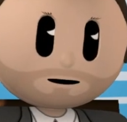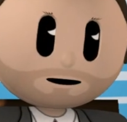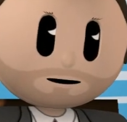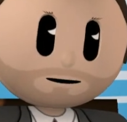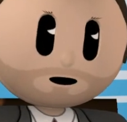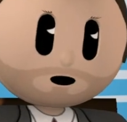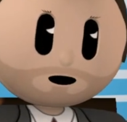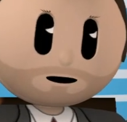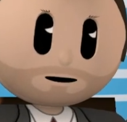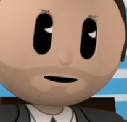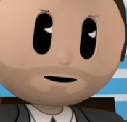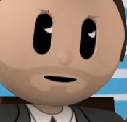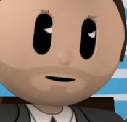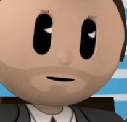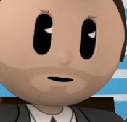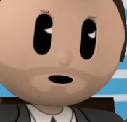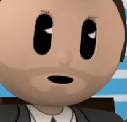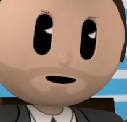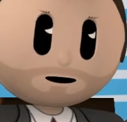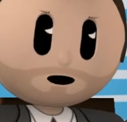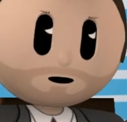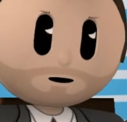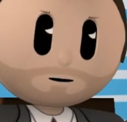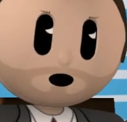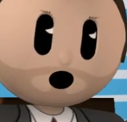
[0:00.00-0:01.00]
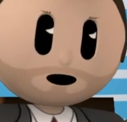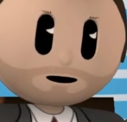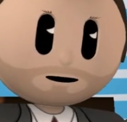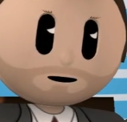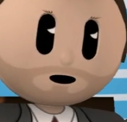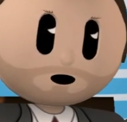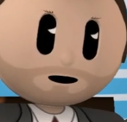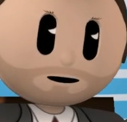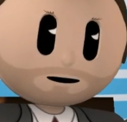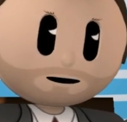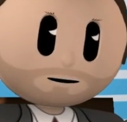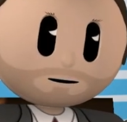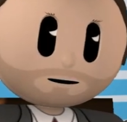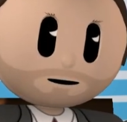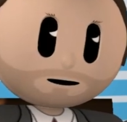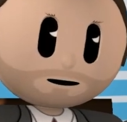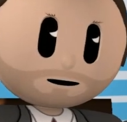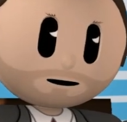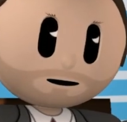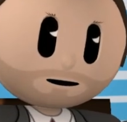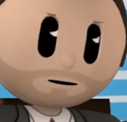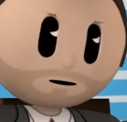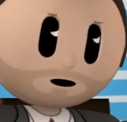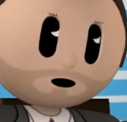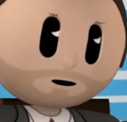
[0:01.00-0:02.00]
equipped to handle life and its
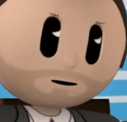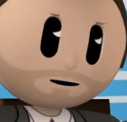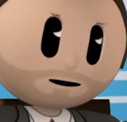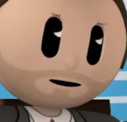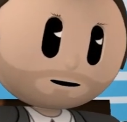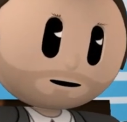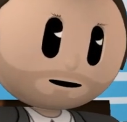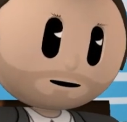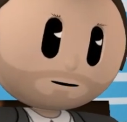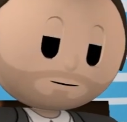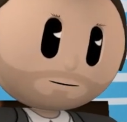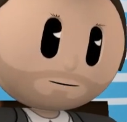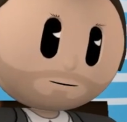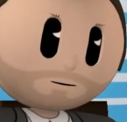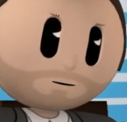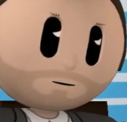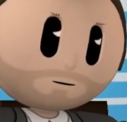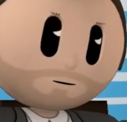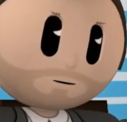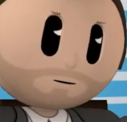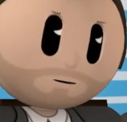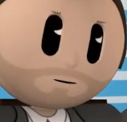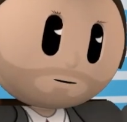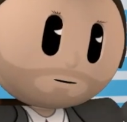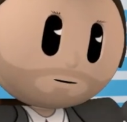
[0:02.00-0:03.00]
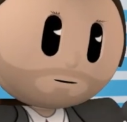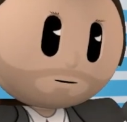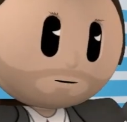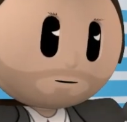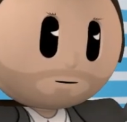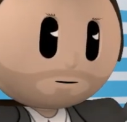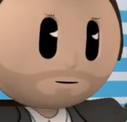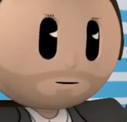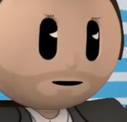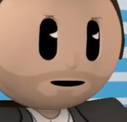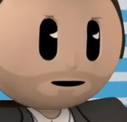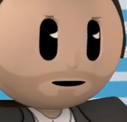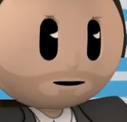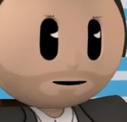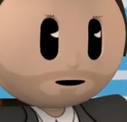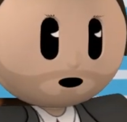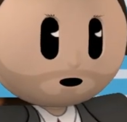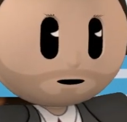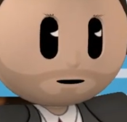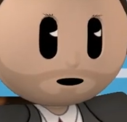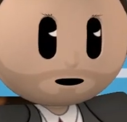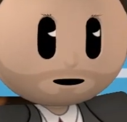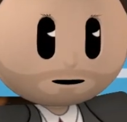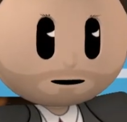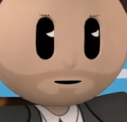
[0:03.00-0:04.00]
many challenges.
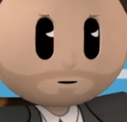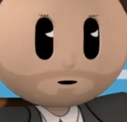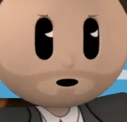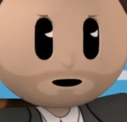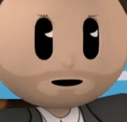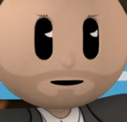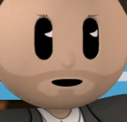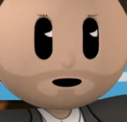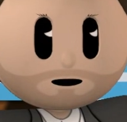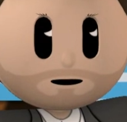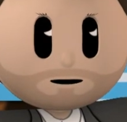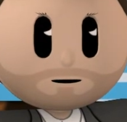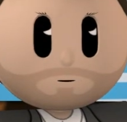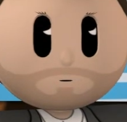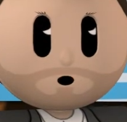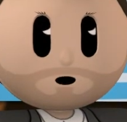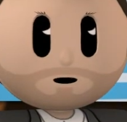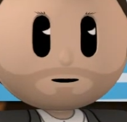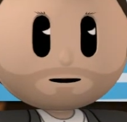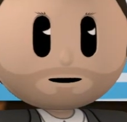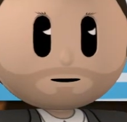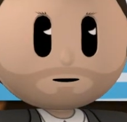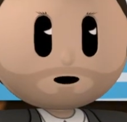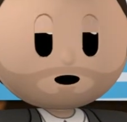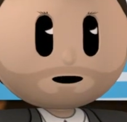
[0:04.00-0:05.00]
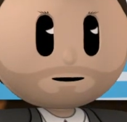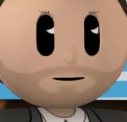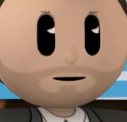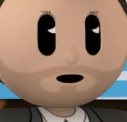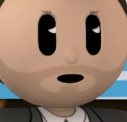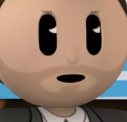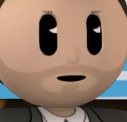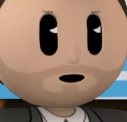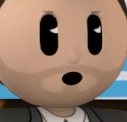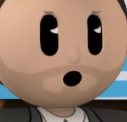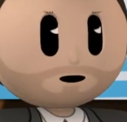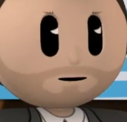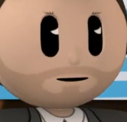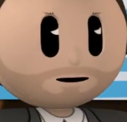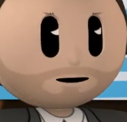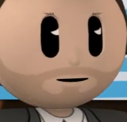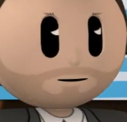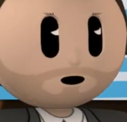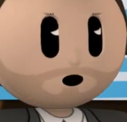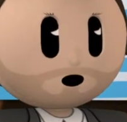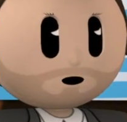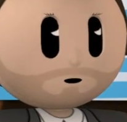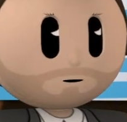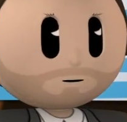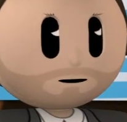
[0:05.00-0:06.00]
Because a parent that truly loves you knows
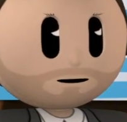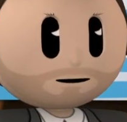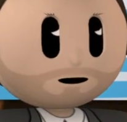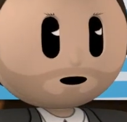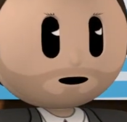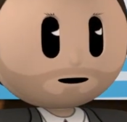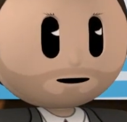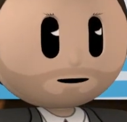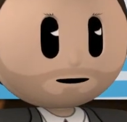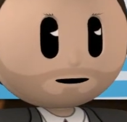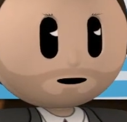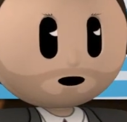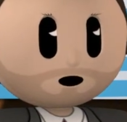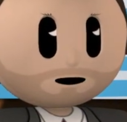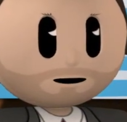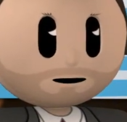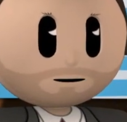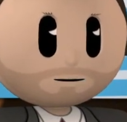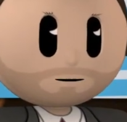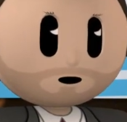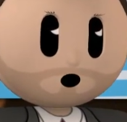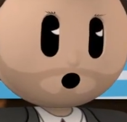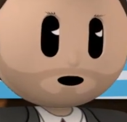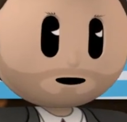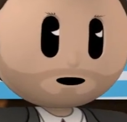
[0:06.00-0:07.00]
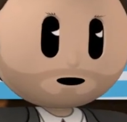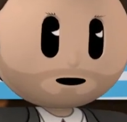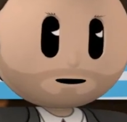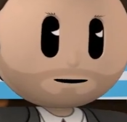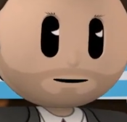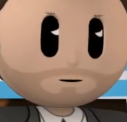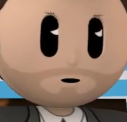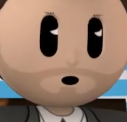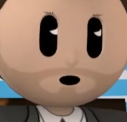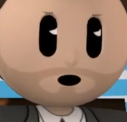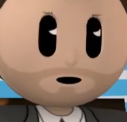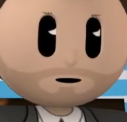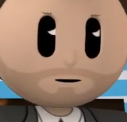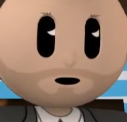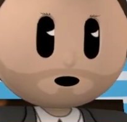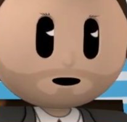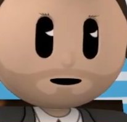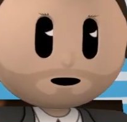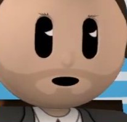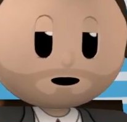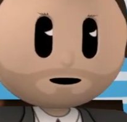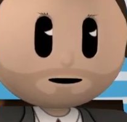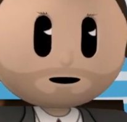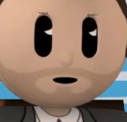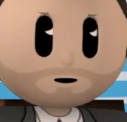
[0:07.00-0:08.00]
this world can be and is often cruel
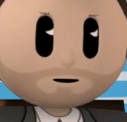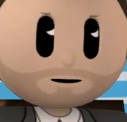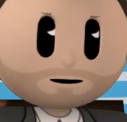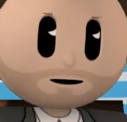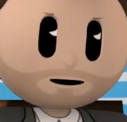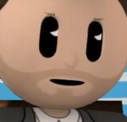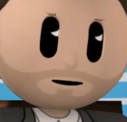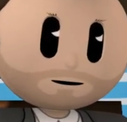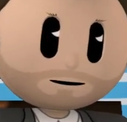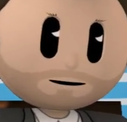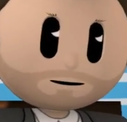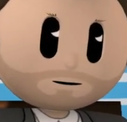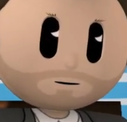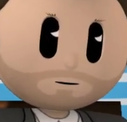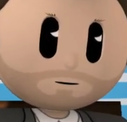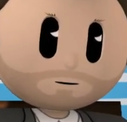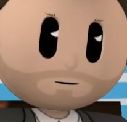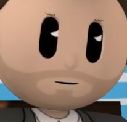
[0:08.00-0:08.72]
and unforgiving.